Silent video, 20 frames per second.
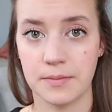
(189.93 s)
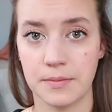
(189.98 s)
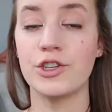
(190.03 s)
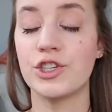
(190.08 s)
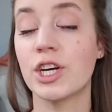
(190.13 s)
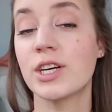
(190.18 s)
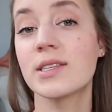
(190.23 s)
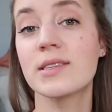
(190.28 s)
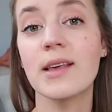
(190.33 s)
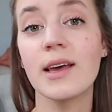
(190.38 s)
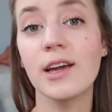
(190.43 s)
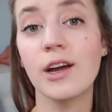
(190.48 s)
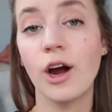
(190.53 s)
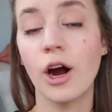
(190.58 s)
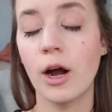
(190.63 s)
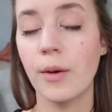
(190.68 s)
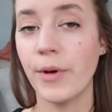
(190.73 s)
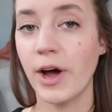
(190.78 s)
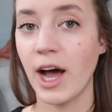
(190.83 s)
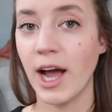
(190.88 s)
Just like
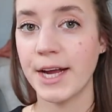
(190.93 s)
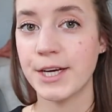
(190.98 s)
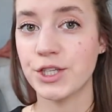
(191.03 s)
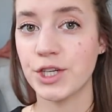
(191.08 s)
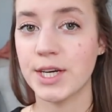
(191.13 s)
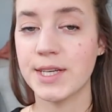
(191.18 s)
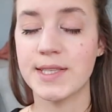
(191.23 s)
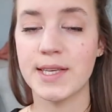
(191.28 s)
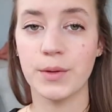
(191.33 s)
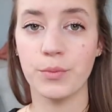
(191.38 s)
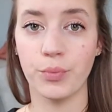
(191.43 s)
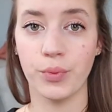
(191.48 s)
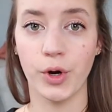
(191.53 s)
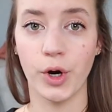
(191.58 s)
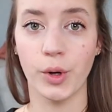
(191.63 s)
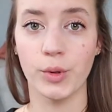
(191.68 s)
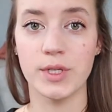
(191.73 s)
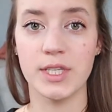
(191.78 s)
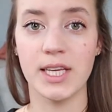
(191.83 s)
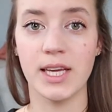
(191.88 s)
carbohydrates and
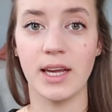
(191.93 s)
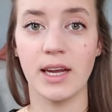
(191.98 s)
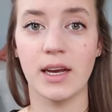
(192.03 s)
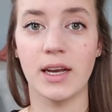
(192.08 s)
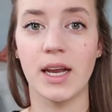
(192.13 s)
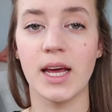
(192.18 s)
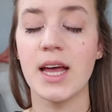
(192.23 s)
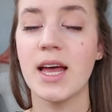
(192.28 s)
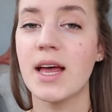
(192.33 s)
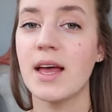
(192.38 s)
protein,